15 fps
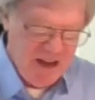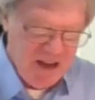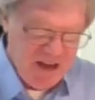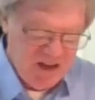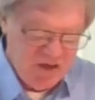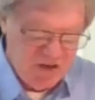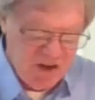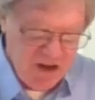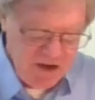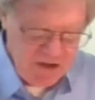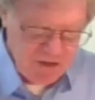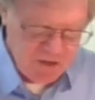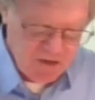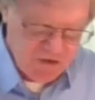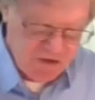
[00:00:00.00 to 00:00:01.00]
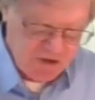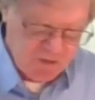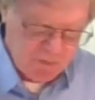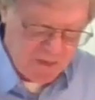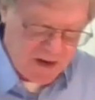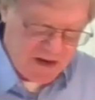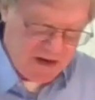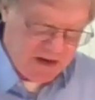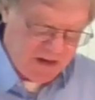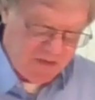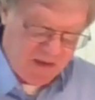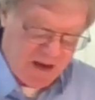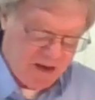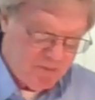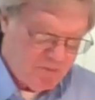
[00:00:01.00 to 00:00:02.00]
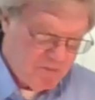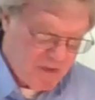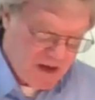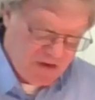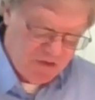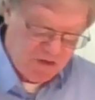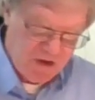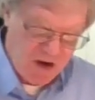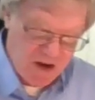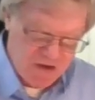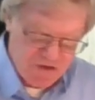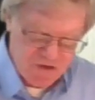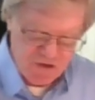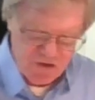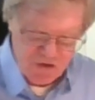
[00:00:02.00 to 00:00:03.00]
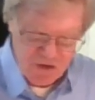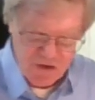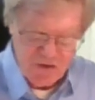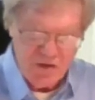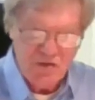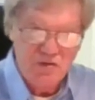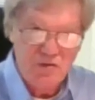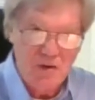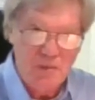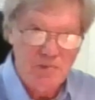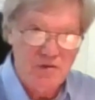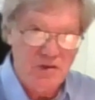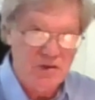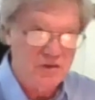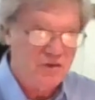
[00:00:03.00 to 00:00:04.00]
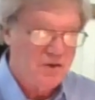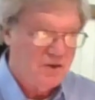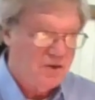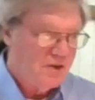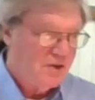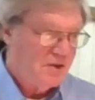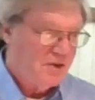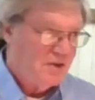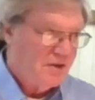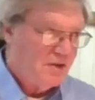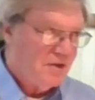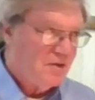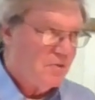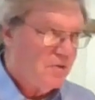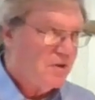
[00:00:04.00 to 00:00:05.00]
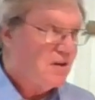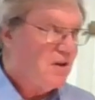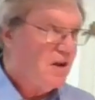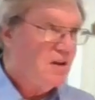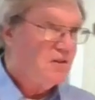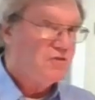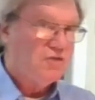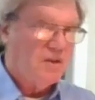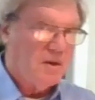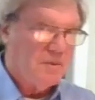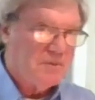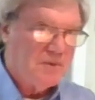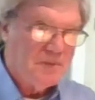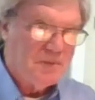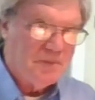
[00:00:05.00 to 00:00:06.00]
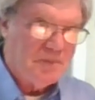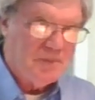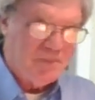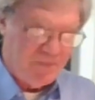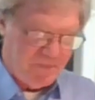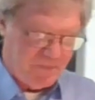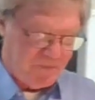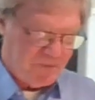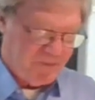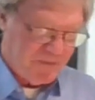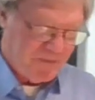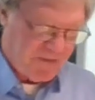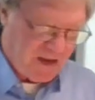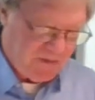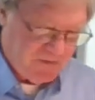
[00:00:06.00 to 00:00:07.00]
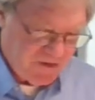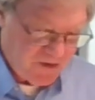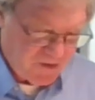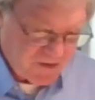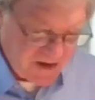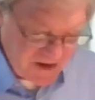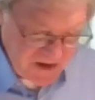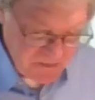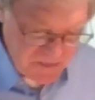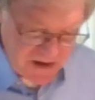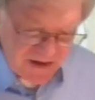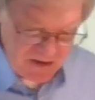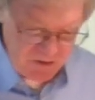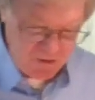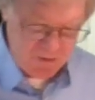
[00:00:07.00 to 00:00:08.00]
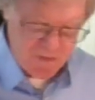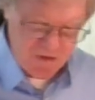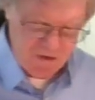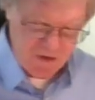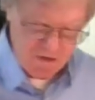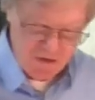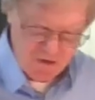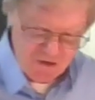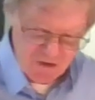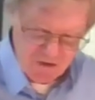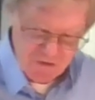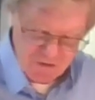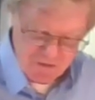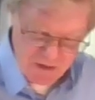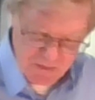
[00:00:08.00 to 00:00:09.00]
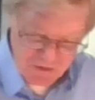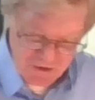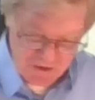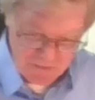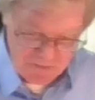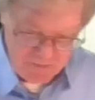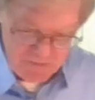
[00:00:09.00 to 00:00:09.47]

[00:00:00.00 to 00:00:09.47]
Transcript: Ezekiel is explaining that they had misunderstood the scriptures. What a concept. Have you known anybody who's misunderstood scripture?